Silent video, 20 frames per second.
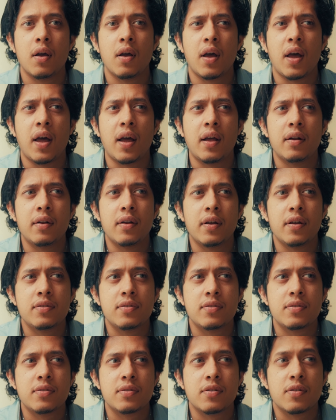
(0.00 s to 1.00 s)
And
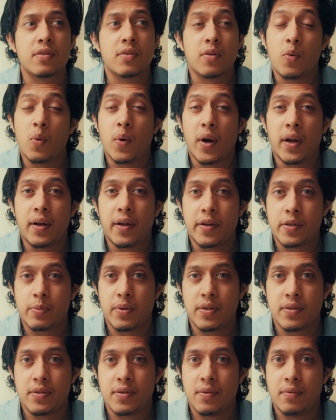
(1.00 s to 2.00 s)
it's quite
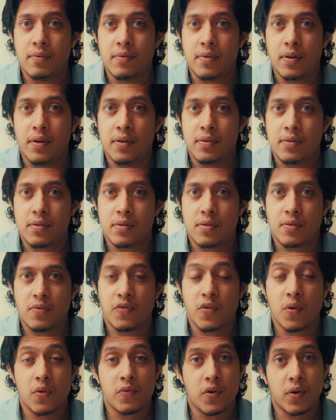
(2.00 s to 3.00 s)
expensive. It's
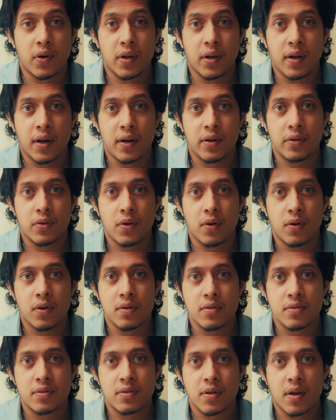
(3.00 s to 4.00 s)

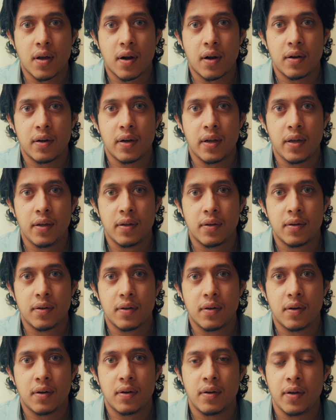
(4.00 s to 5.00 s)
$449 currently.
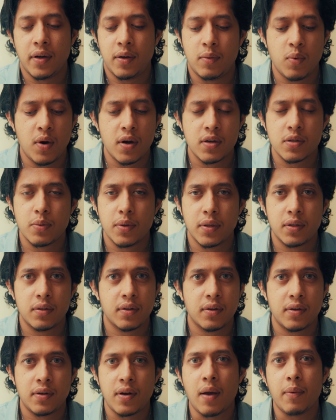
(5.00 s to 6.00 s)
It works with
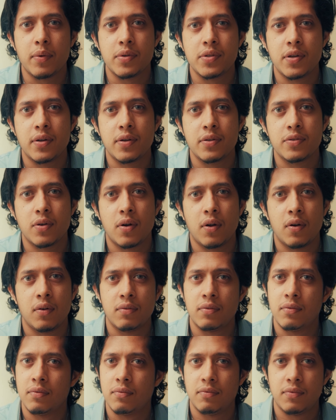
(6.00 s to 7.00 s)
DaVinci Resolve,
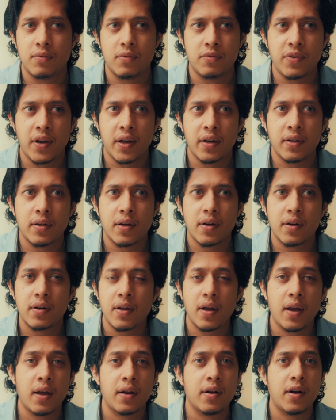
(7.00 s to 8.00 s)
Final Cut
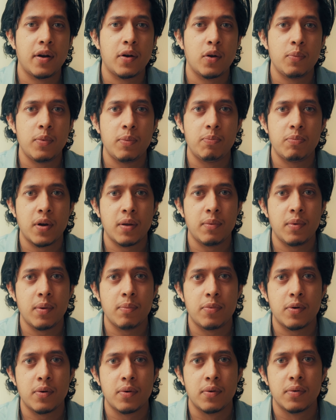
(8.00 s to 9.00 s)
and Adobe Premiere
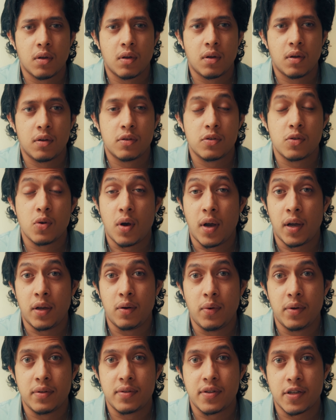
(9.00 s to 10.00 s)
Pro. So I
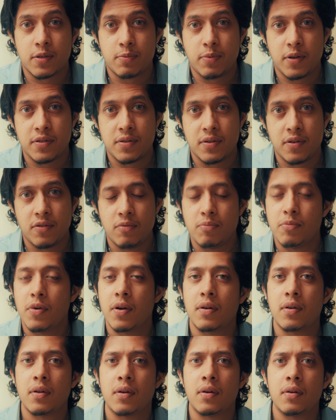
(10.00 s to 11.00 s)
know it's expensive,
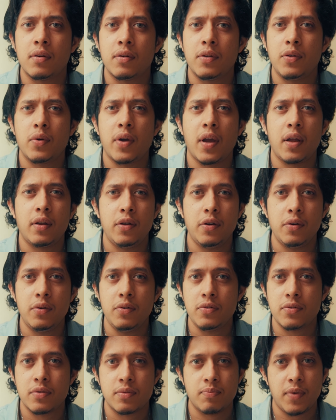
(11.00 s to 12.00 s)
but you can
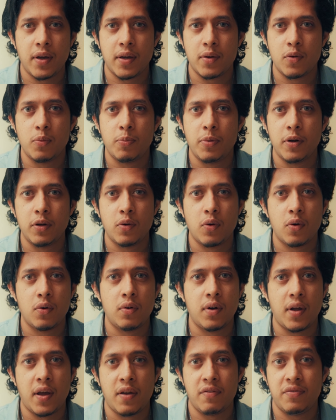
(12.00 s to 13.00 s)
use my coupon
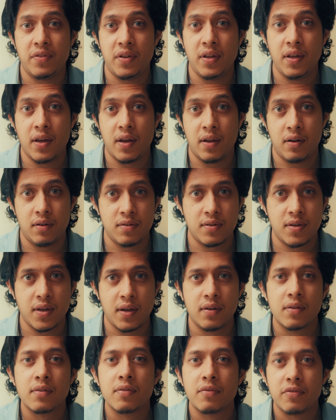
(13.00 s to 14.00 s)
code
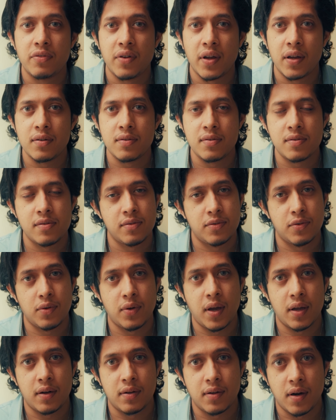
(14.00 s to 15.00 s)
FENZ to
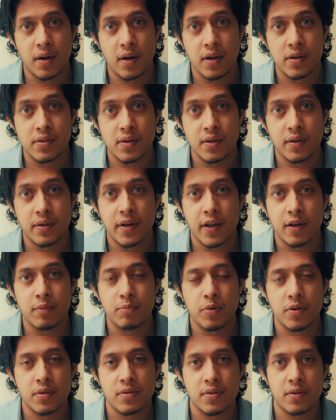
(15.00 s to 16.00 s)
get additional
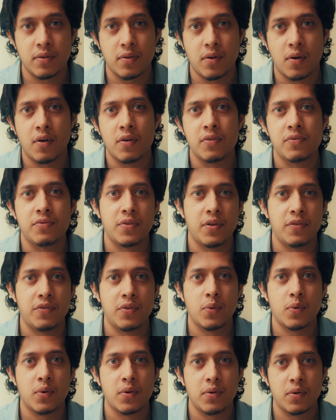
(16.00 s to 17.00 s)
10% off if
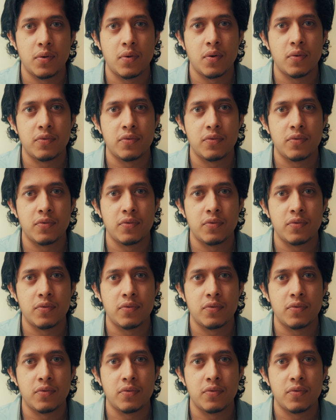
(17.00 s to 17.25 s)
you want to go